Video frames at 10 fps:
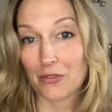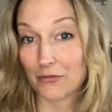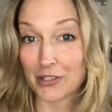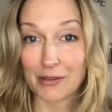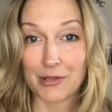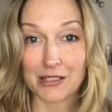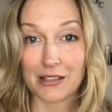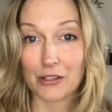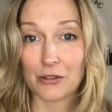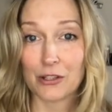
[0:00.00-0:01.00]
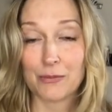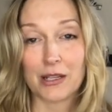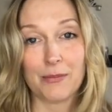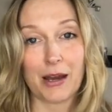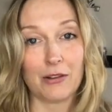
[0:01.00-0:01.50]
First, I'm going to tell you a little
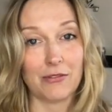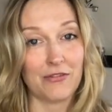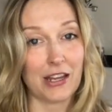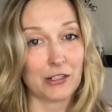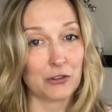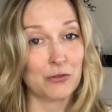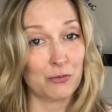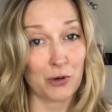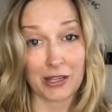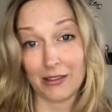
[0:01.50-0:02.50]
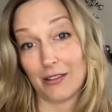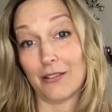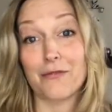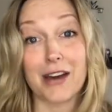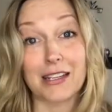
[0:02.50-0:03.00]
bit about what the
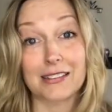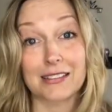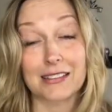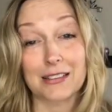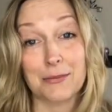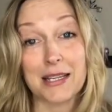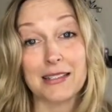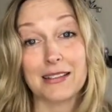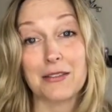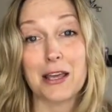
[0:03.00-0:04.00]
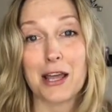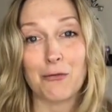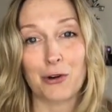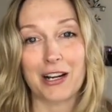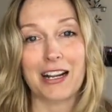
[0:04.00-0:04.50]
lymphatic system is, and
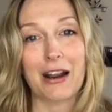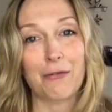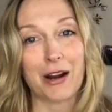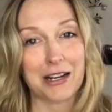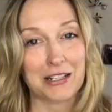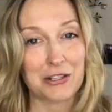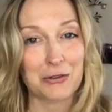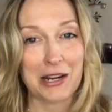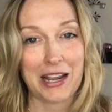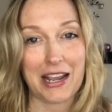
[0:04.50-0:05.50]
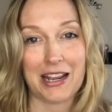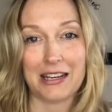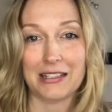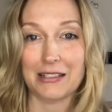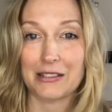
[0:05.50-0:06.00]
then we're going to get right into it,
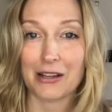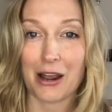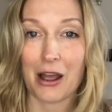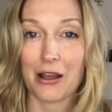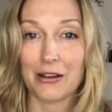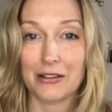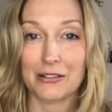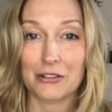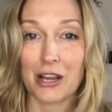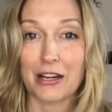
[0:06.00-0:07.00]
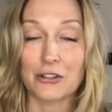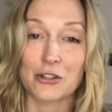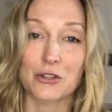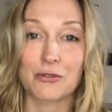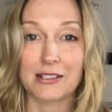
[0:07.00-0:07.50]
and I can
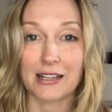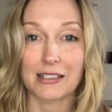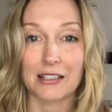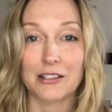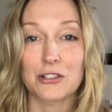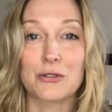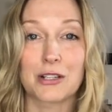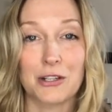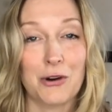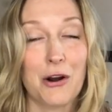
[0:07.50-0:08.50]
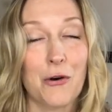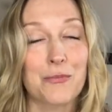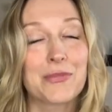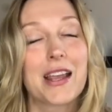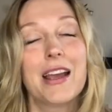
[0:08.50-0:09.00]
show you a technique that you can do at
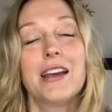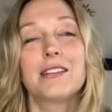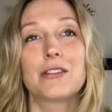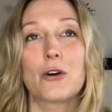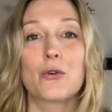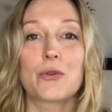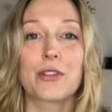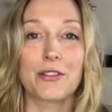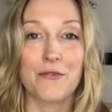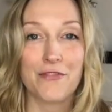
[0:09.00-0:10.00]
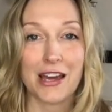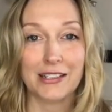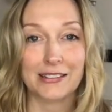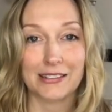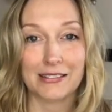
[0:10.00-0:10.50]
home. So the
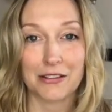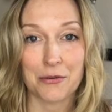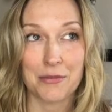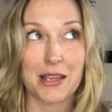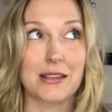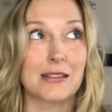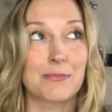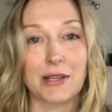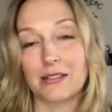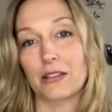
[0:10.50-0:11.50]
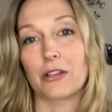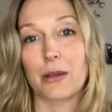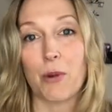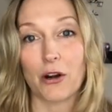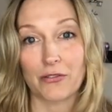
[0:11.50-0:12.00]
lymphatic system is
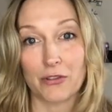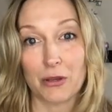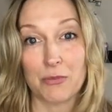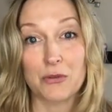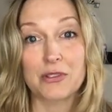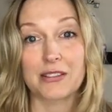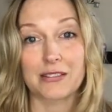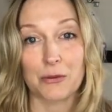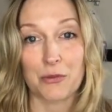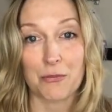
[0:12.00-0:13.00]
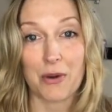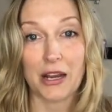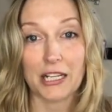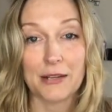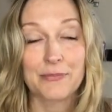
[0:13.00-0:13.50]
basically part of the immune system of the
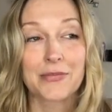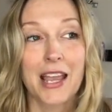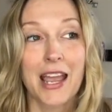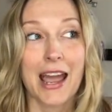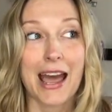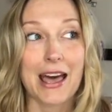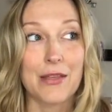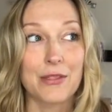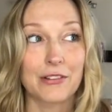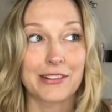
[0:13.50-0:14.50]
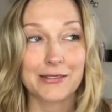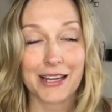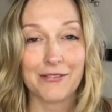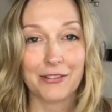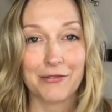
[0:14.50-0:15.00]
body. And the
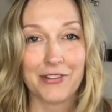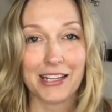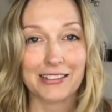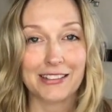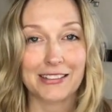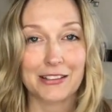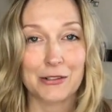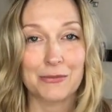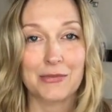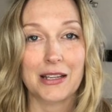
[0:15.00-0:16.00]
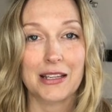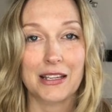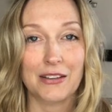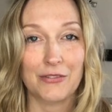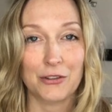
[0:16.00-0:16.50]
lymphatic system,
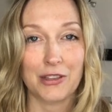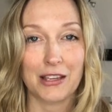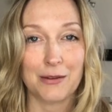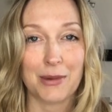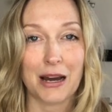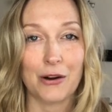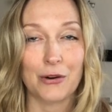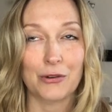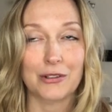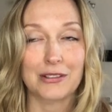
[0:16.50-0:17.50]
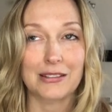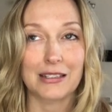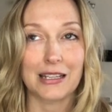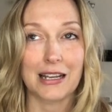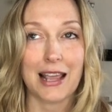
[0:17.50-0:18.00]
if you think about
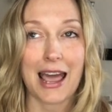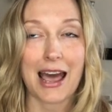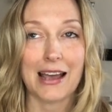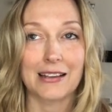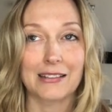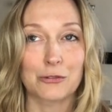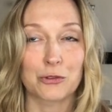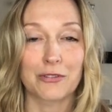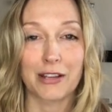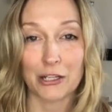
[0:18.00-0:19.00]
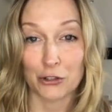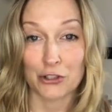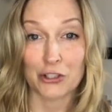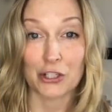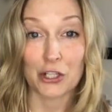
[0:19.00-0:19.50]
it as sort of like your
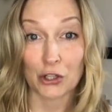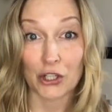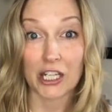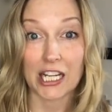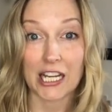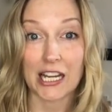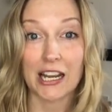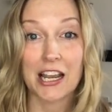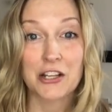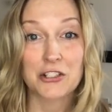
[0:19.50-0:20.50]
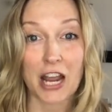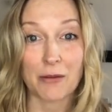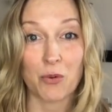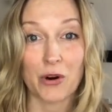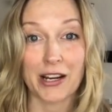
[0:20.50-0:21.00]
security
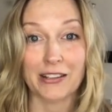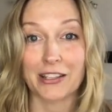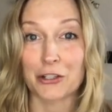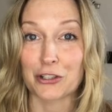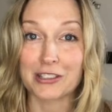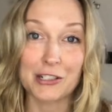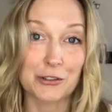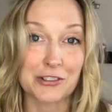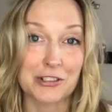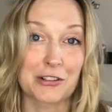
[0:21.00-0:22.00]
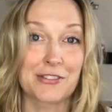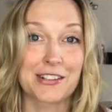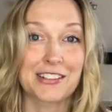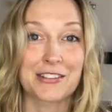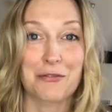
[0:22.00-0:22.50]
checkpoint, like your secret
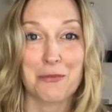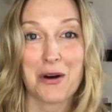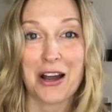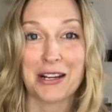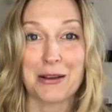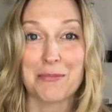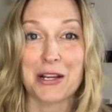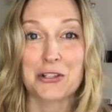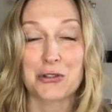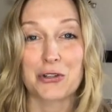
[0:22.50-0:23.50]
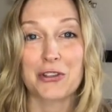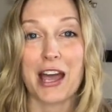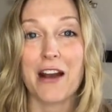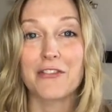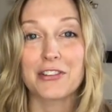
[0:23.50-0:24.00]
service of the body, it makes sure
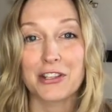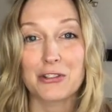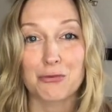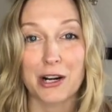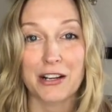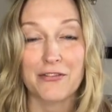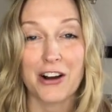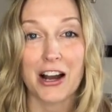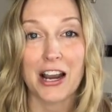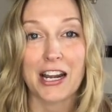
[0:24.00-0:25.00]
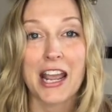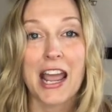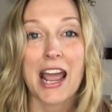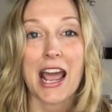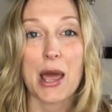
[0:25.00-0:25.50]
that everything's running fine
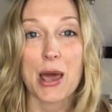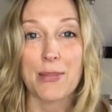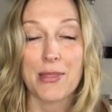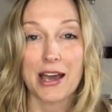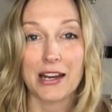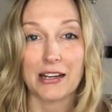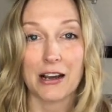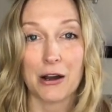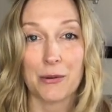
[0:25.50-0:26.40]
and that